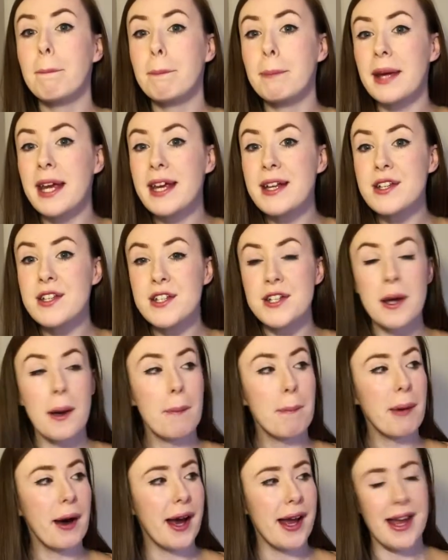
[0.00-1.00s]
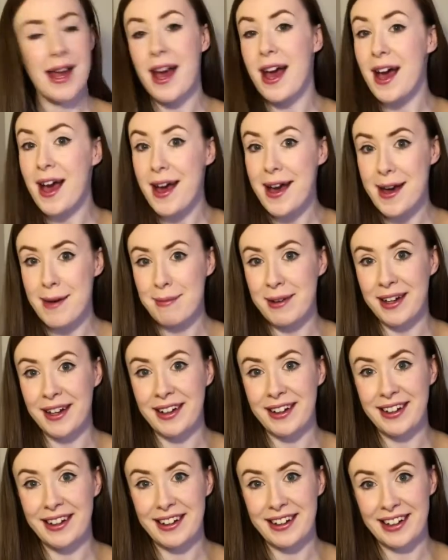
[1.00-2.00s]
Peach by
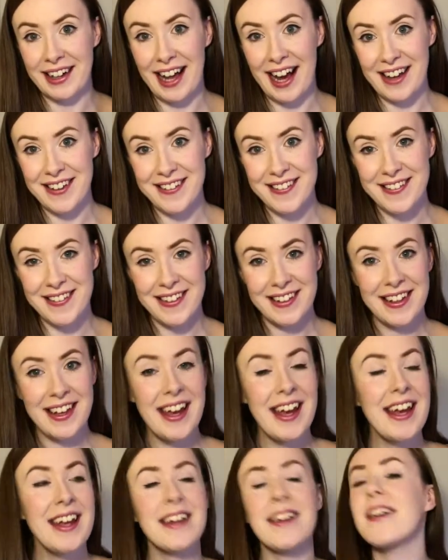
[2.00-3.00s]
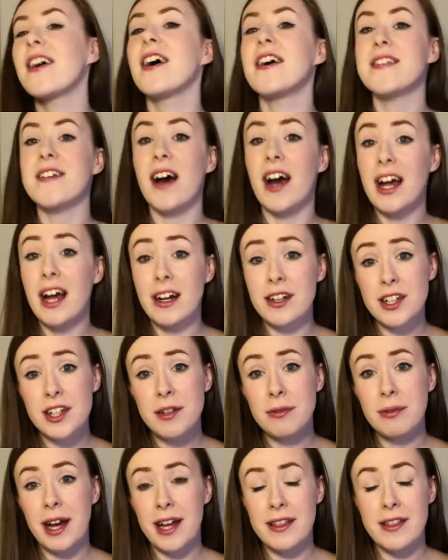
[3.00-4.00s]
Emma Glass. Now guys, I
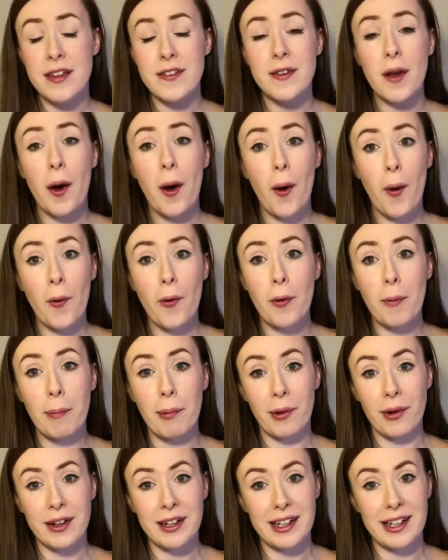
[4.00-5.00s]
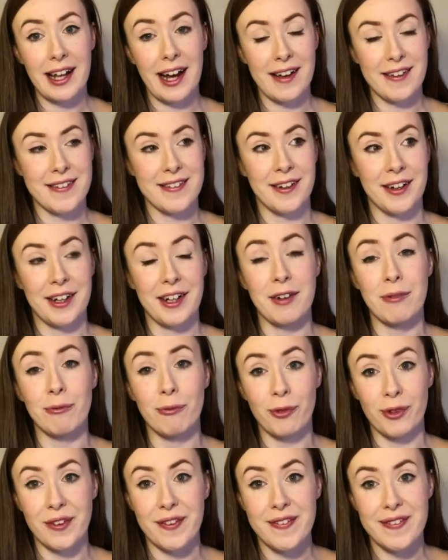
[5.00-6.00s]
actually read this whole book last night
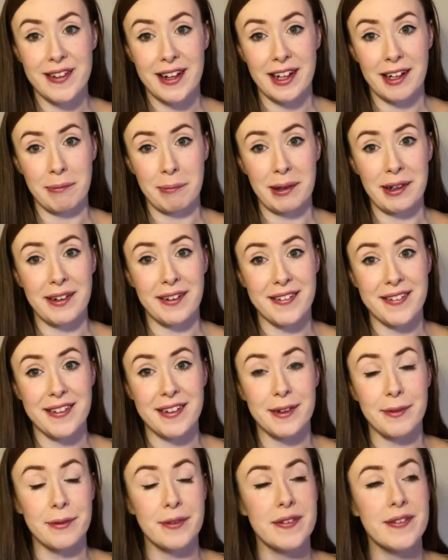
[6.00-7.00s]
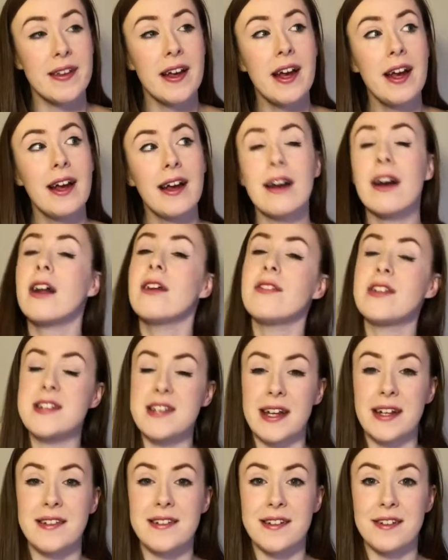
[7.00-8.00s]
in one sitting because it was kind of
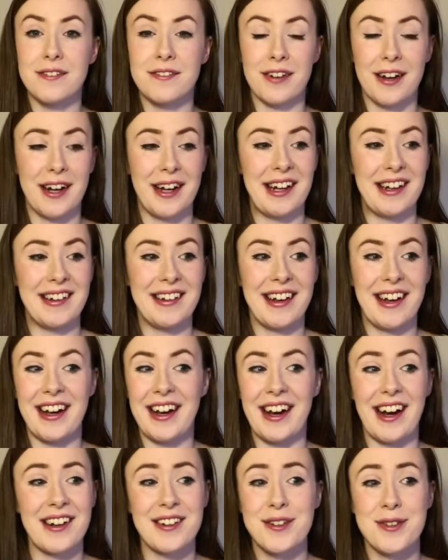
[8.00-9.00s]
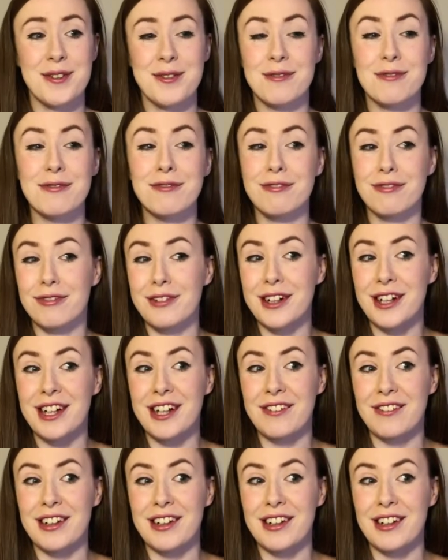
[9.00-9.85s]
addictive, and I just really,